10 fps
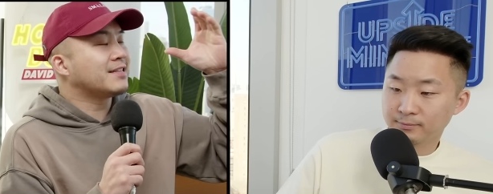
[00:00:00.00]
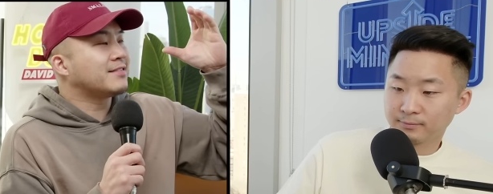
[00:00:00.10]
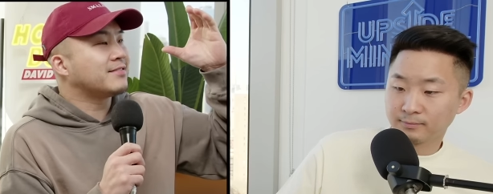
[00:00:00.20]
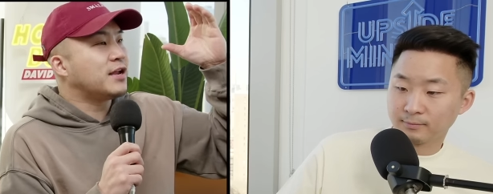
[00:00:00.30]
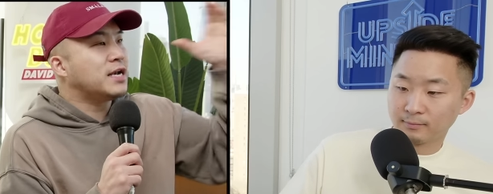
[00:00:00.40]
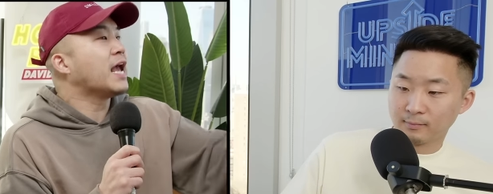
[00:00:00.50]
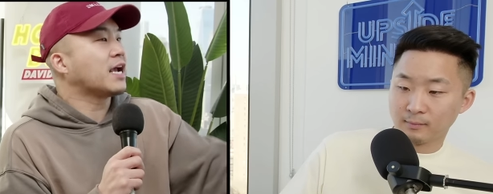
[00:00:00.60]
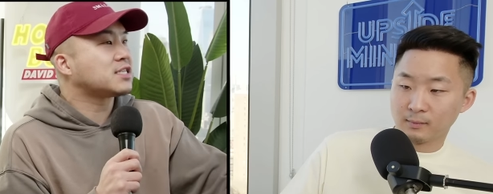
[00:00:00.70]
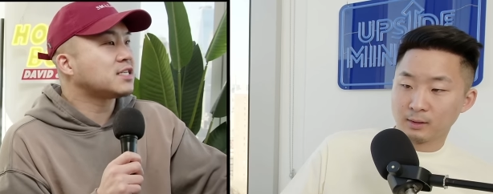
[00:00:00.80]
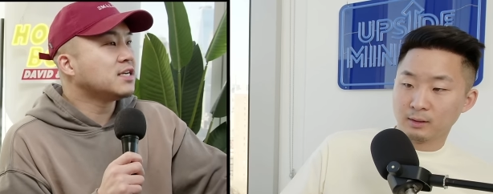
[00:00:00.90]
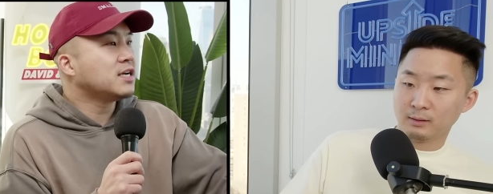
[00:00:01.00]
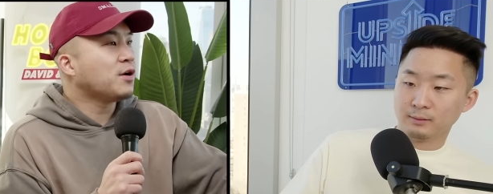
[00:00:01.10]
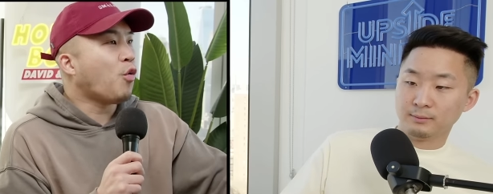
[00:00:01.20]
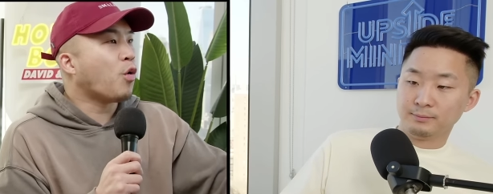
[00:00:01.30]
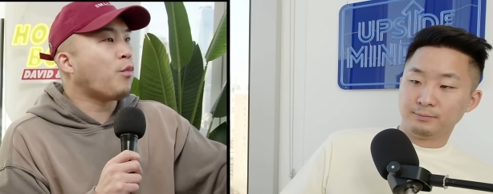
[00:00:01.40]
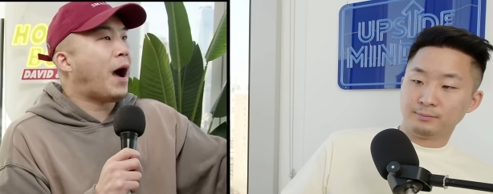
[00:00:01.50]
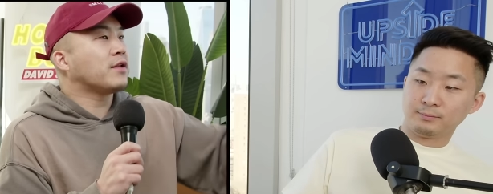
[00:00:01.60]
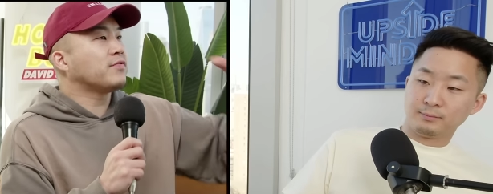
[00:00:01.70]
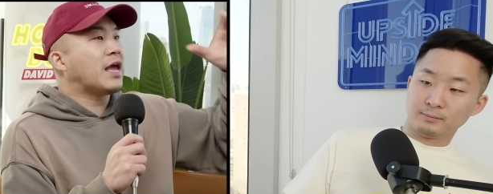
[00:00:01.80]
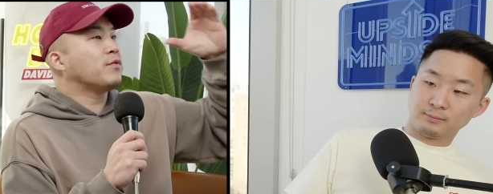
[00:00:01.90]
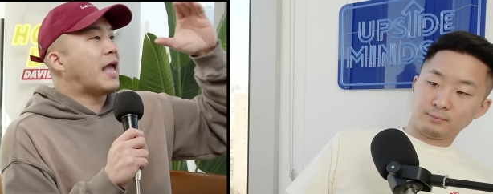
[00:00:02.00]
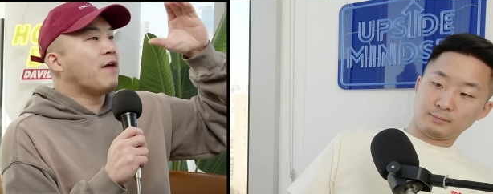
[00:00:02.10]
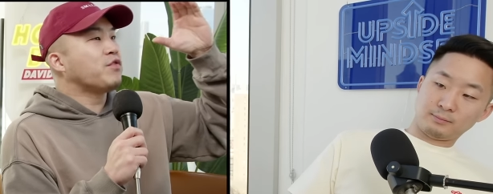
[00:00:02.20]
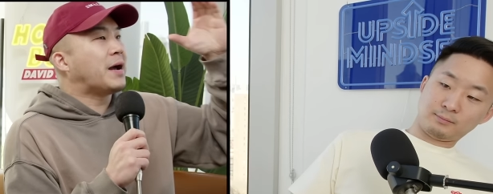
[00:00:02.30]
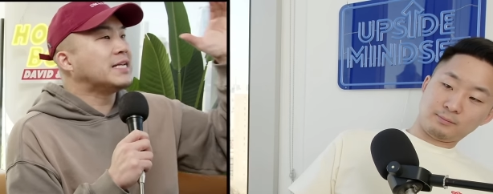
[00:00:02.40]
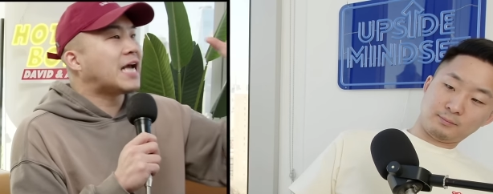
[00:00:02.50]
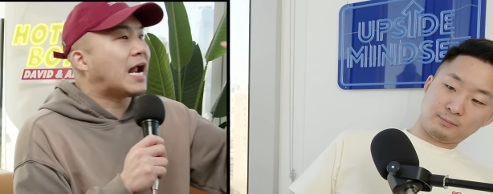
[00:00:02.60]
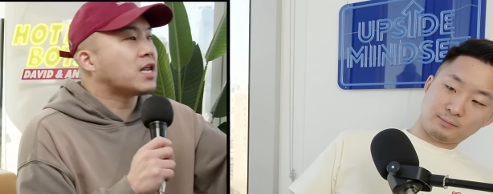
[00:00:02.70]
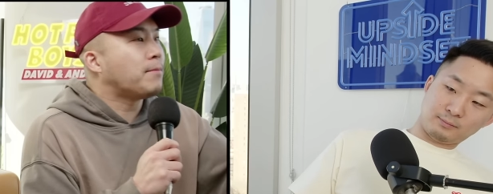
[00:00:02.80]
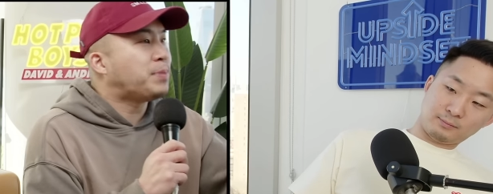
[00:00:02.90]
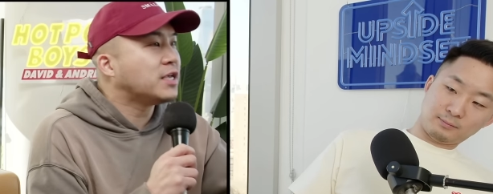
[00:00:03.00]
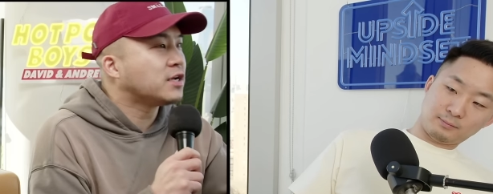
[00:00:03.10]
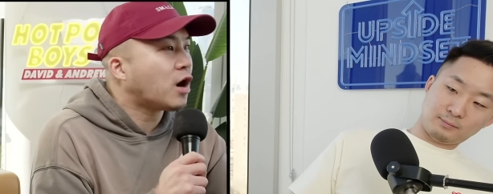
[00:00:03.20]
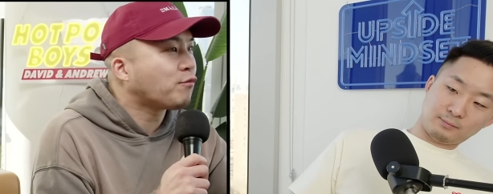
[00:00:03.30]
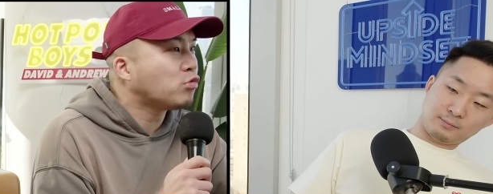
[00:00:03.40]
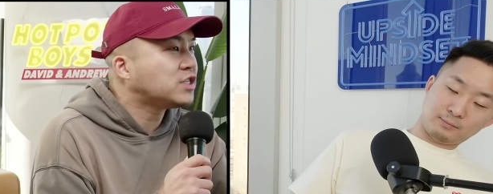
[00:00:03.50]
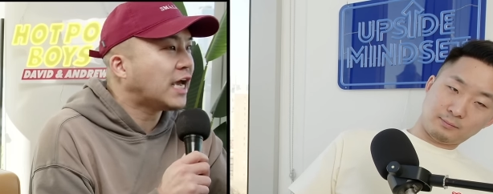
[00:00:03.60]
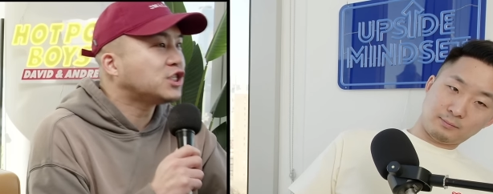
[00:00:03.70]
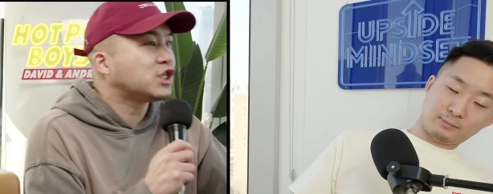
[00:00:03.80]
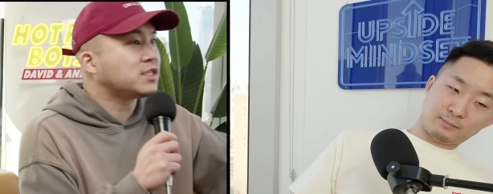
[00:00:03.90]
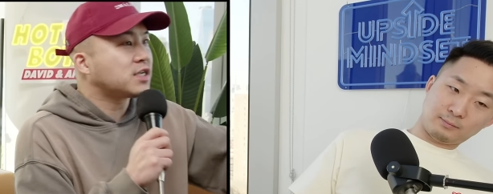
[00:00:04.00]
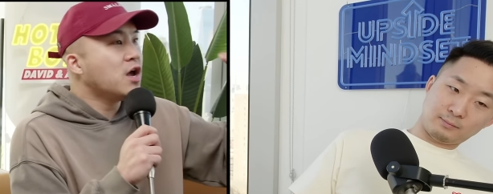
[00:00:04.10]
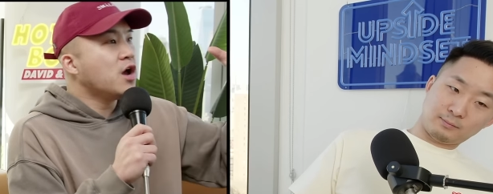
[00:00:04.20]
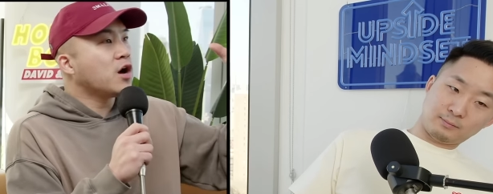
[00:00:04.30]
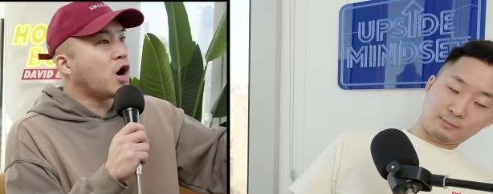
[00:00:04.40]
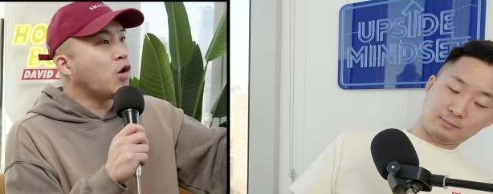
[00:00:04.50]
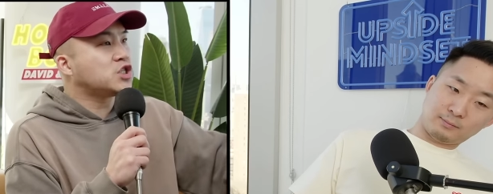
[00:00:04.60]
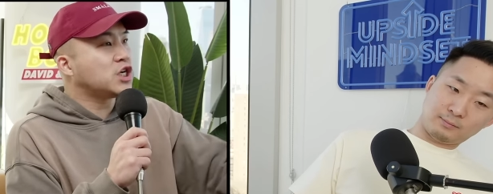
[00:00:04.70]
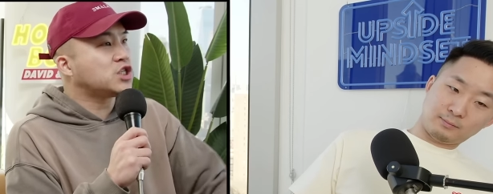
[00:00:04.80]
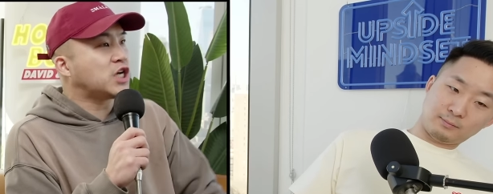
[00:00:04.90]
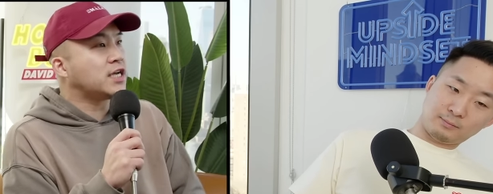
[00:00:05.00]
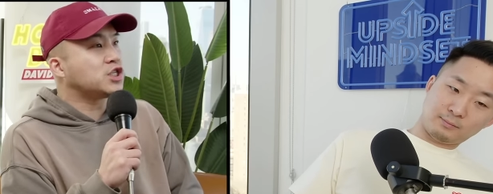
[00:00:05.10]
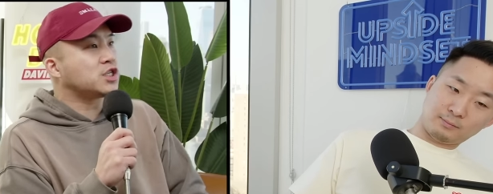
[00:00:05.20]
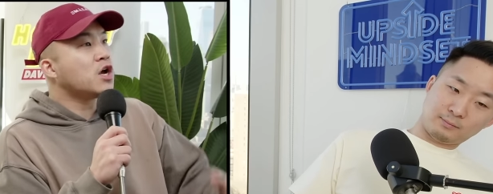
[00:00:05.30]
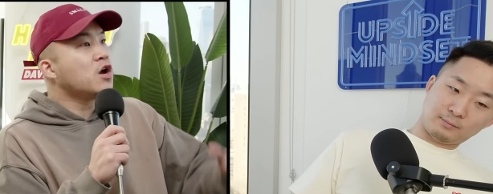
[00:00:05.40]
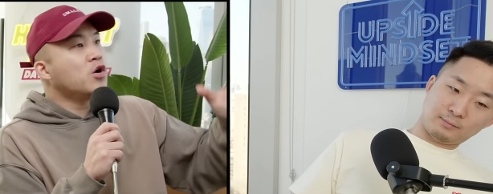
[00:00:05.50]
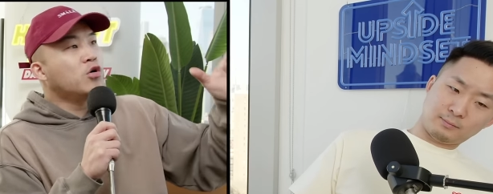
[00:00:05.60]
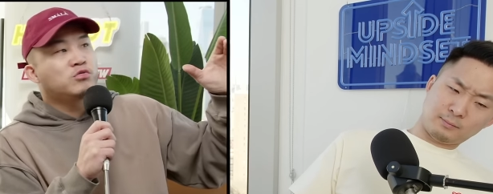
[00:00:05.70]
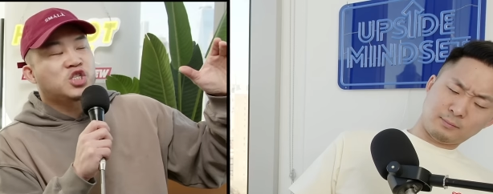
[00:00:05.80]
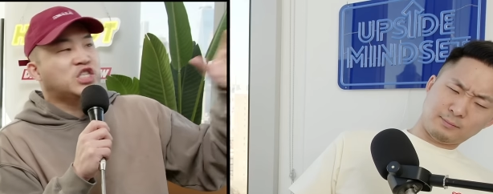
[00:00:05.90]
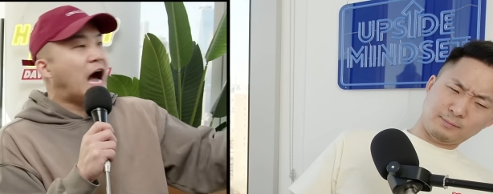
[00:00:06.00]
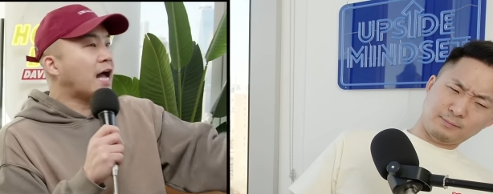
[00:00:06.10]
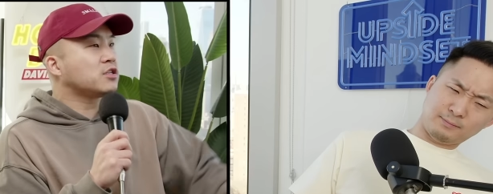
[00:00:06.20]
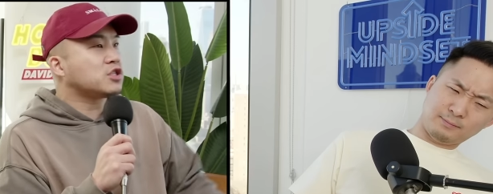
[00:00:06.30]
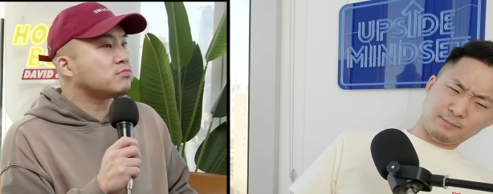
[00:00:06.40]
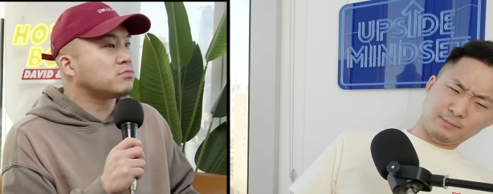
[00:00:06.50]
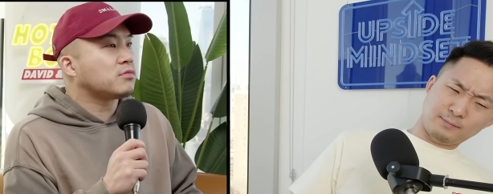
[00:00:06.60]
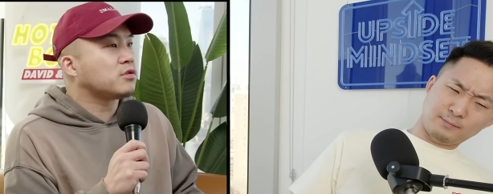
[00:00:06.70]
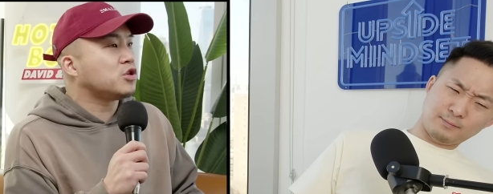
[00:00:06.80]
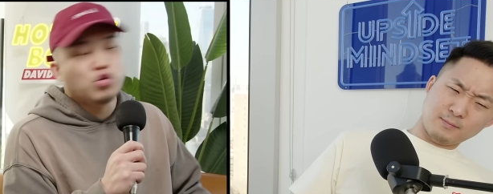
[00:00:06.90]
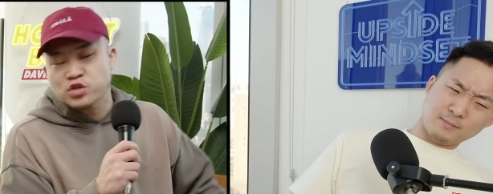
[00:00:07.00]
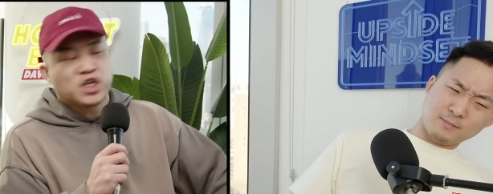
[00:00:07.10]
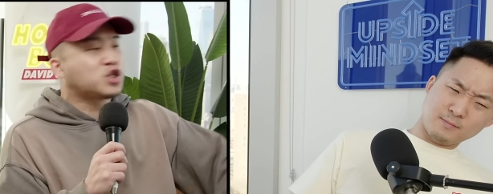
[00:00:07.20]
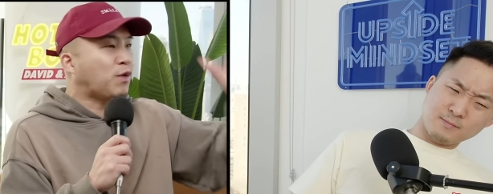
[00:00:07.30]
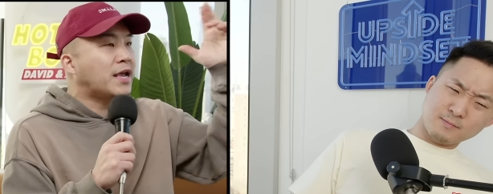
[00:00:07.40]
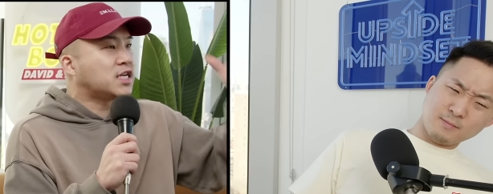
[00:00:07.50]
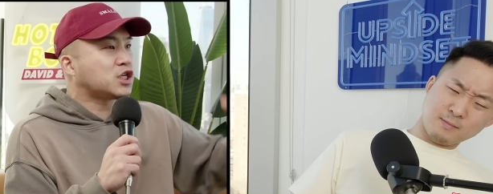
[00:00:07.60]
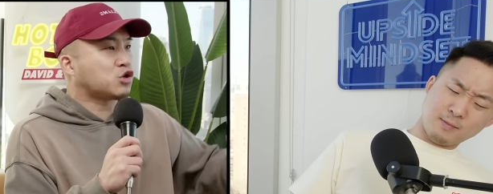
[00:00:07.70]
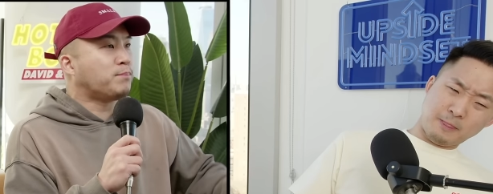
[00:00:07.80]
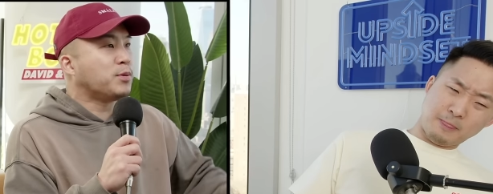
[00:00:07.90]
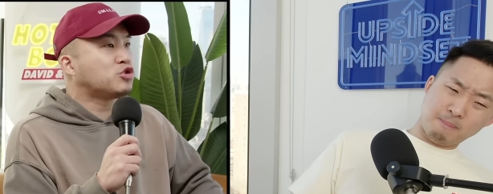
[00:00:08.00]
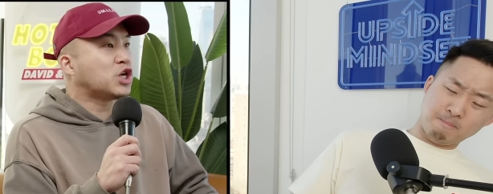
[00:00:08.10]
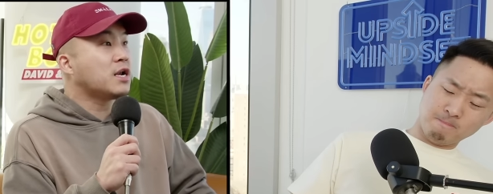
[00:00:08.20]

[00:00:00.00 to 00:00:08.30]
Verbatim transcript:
Speaker 1: the Knicks? Or why they, everybody's got an opinion on rotations, coaching changes, who shot, usage rate distribution,